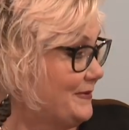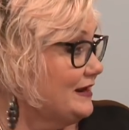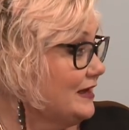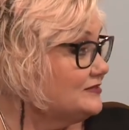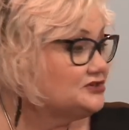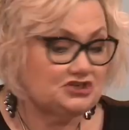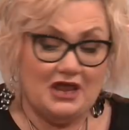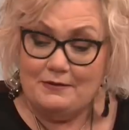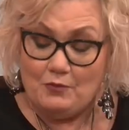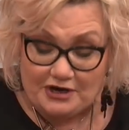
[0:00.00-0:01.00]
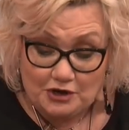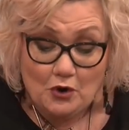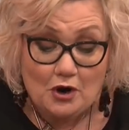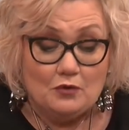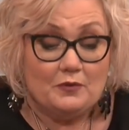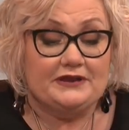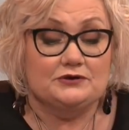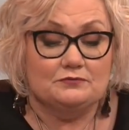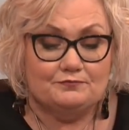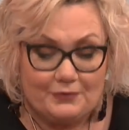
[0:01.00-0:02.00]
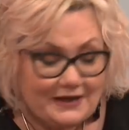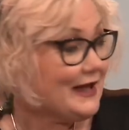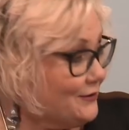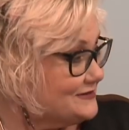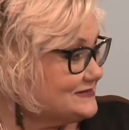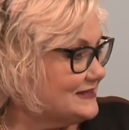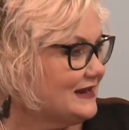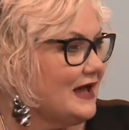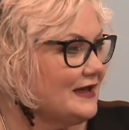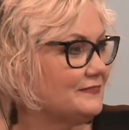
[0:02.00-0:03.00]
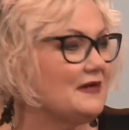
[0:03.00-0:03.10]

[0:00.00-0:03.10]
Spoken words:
A bit like the shame when you bring it out into the light.